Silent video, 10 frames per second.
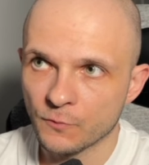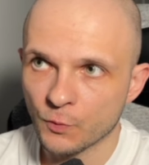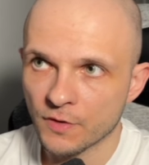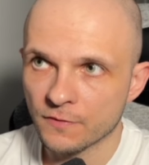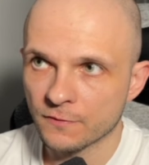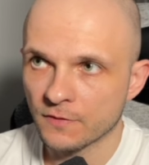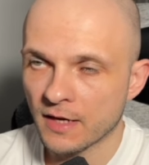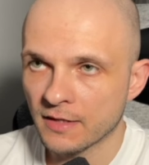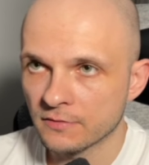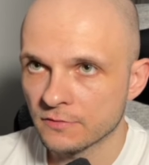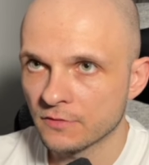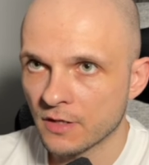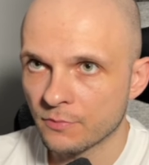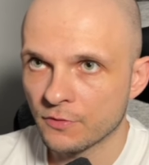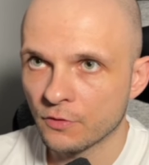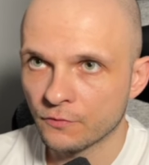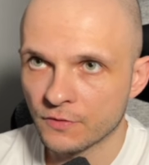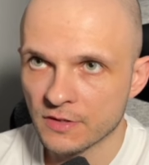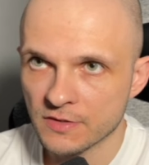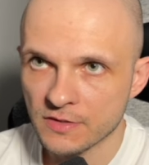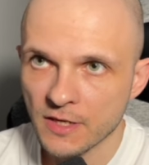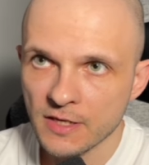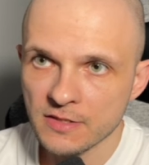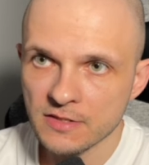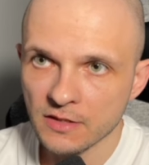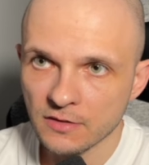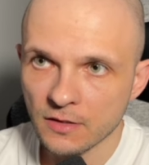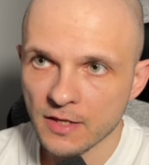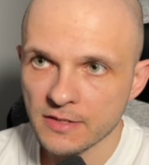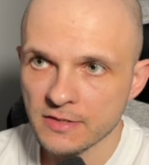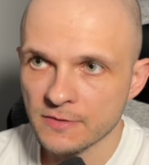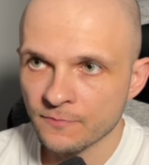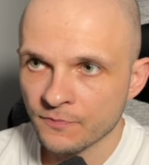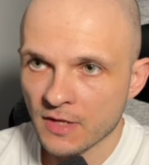width and depth of this satellites,